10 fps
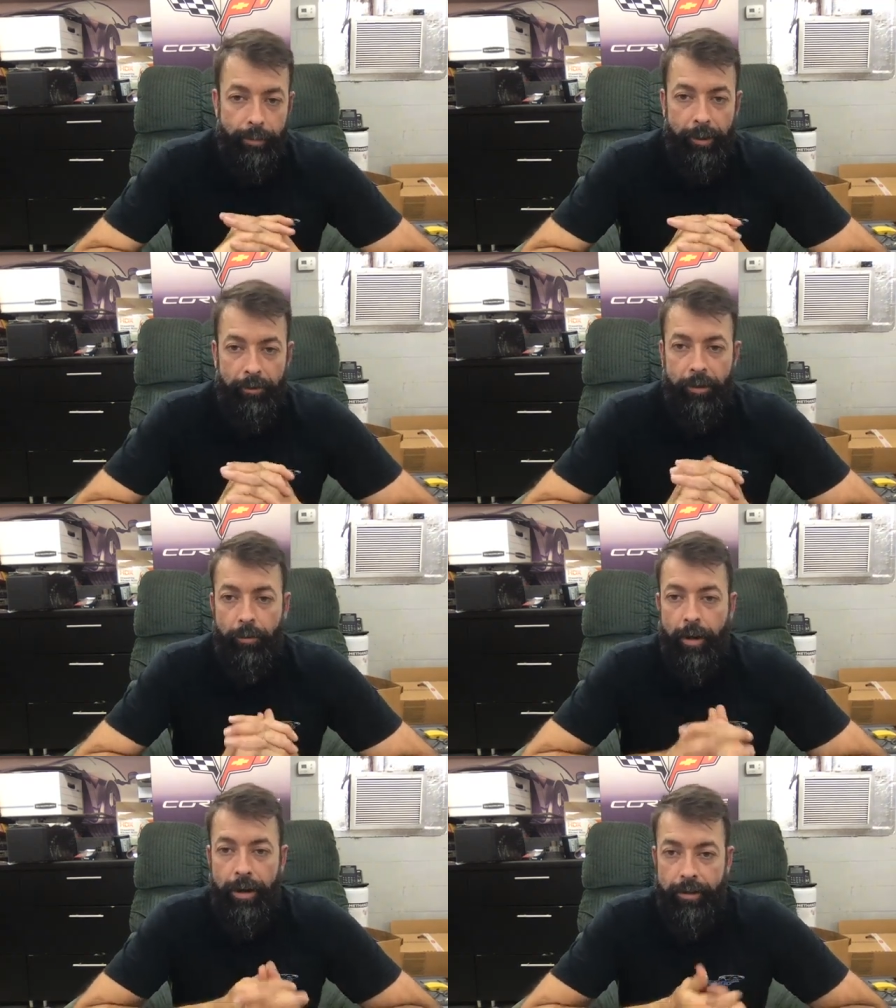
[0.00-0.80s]

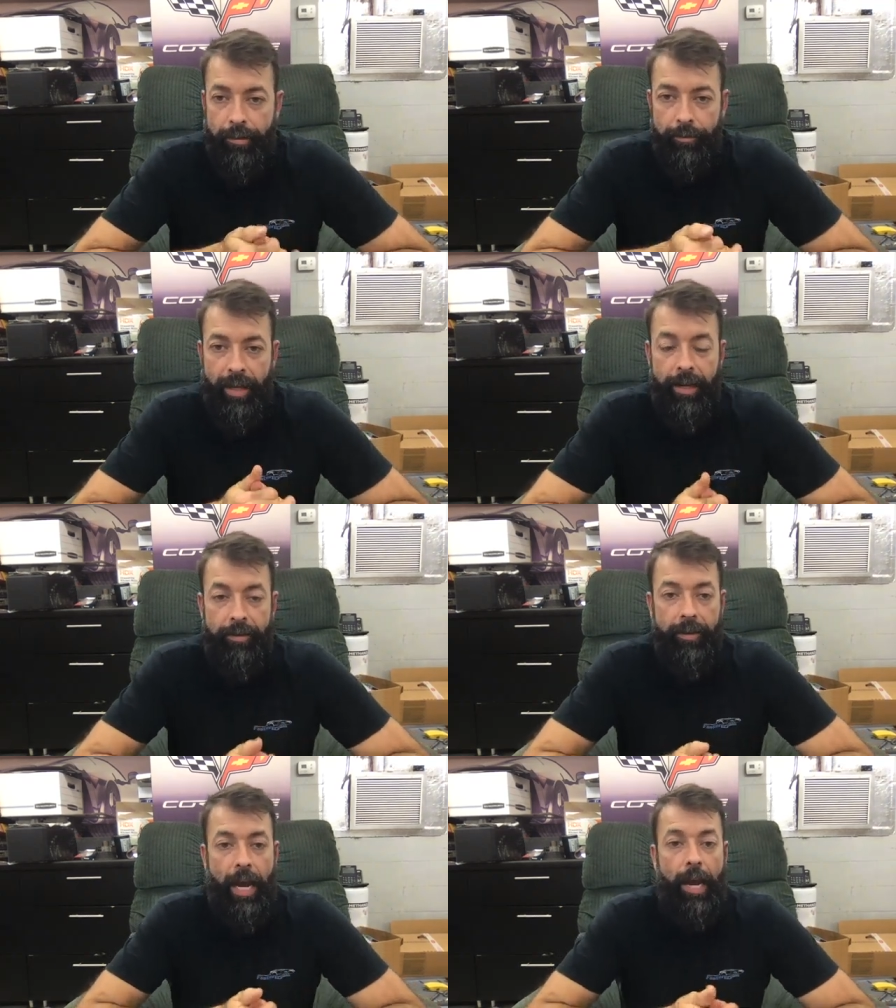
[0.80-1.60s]
Build, tune, race.
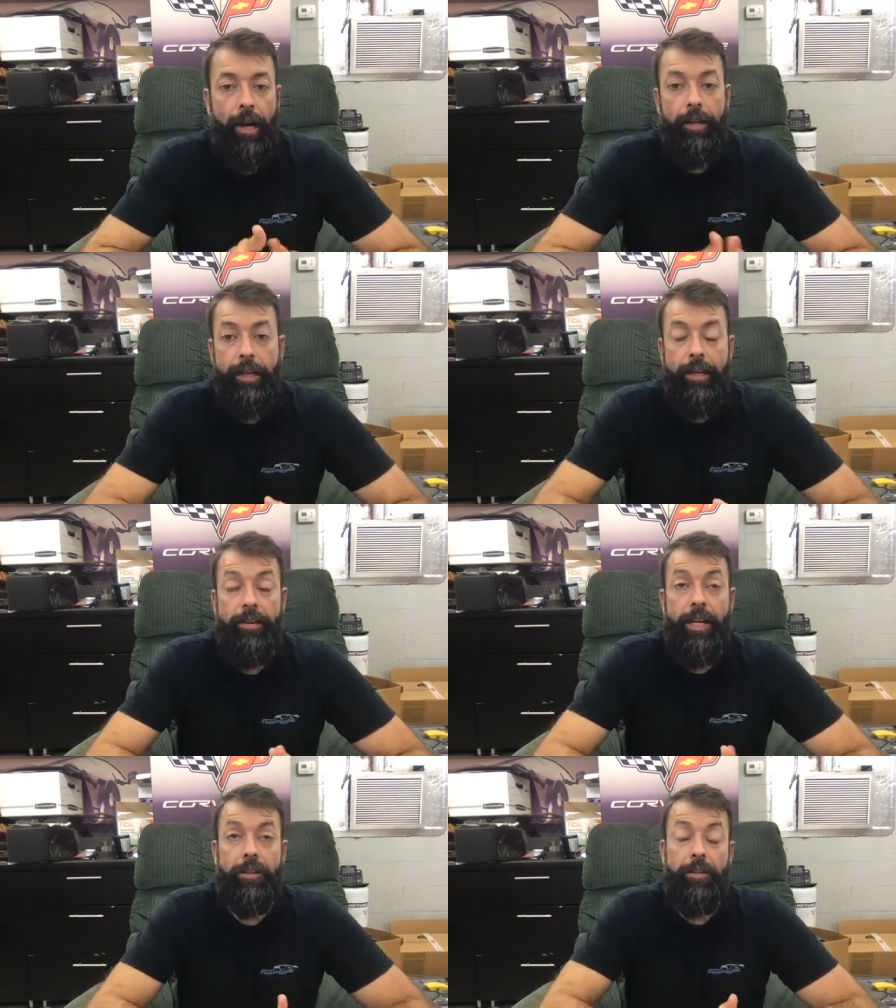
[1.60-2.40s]
Yes,
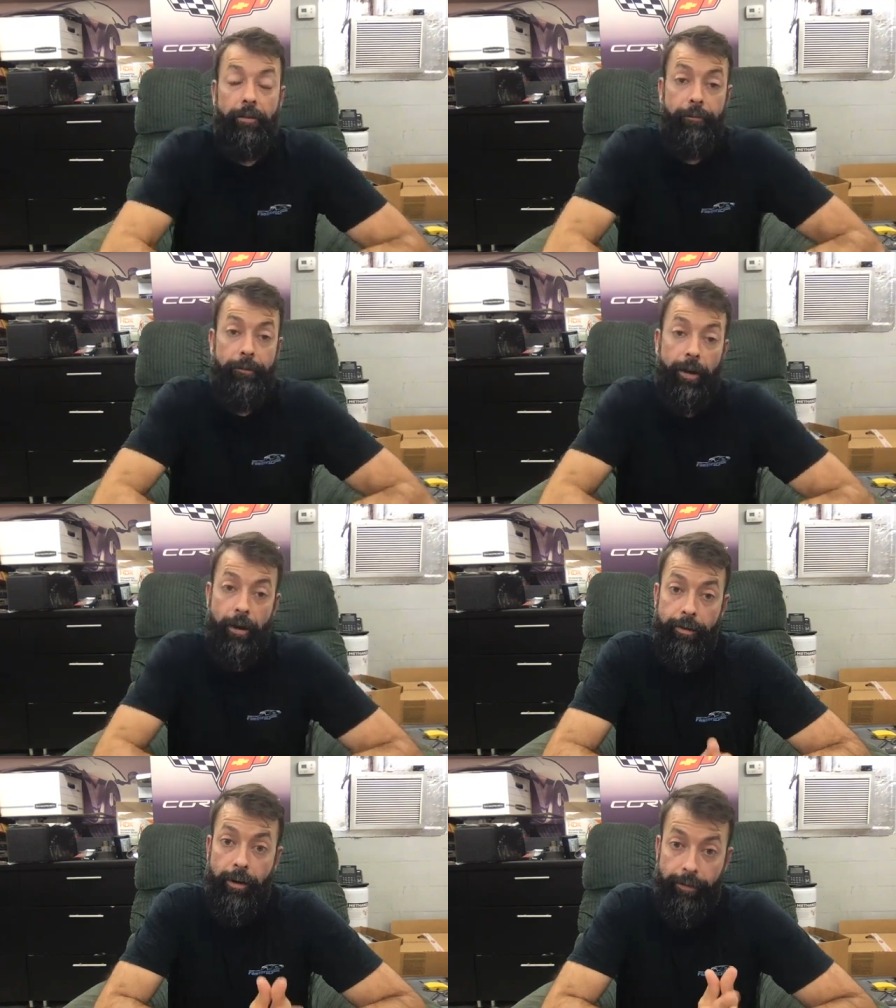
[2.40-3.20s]
Holly is actually
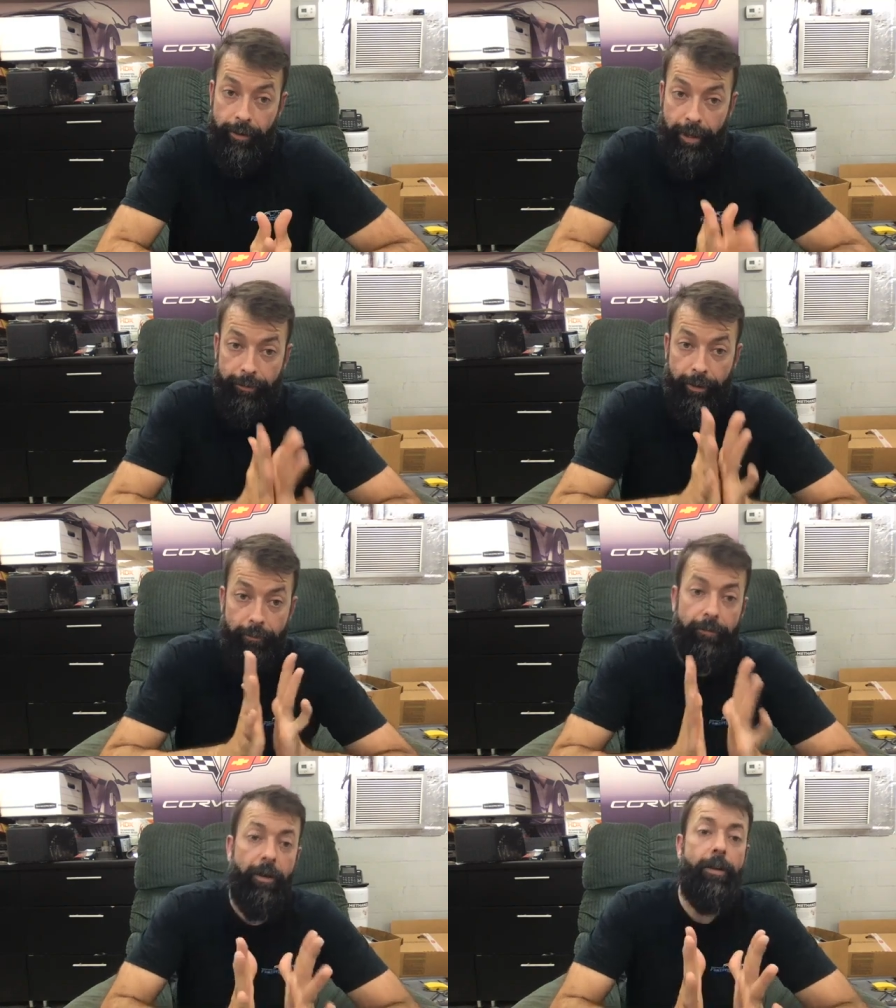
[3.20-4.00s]
very, very forgiving,
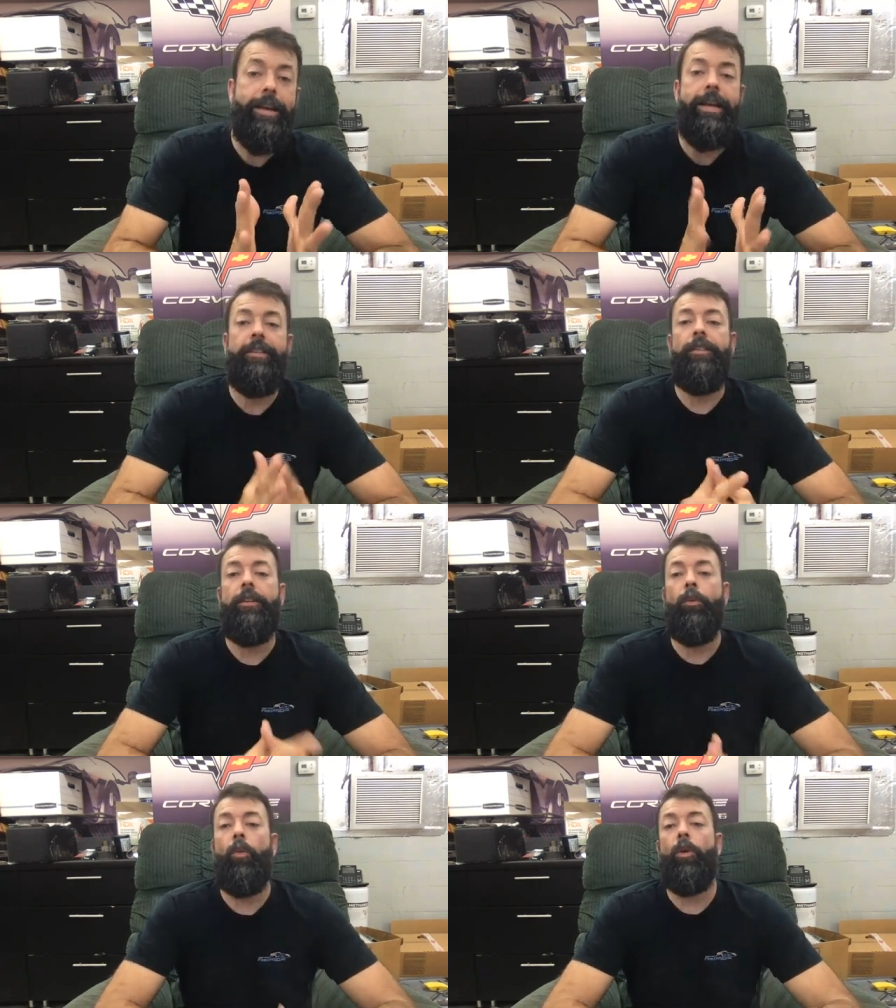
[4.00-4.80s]
very
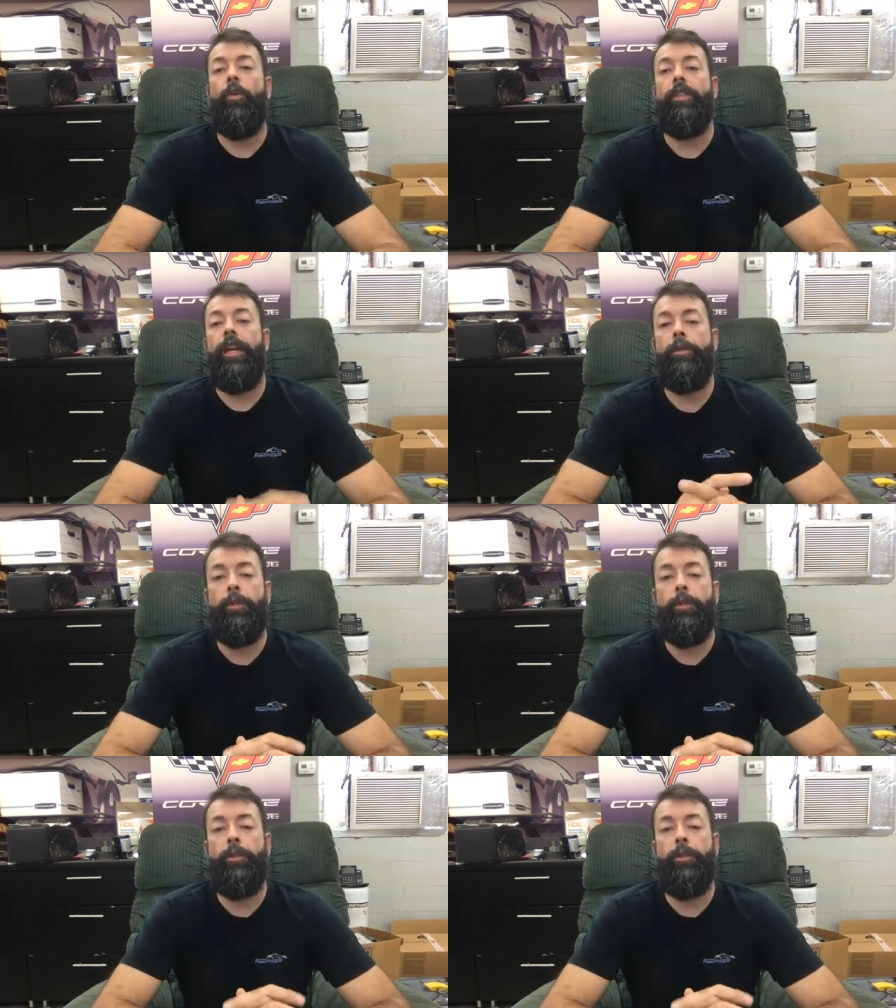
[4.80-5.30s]
easy to work with.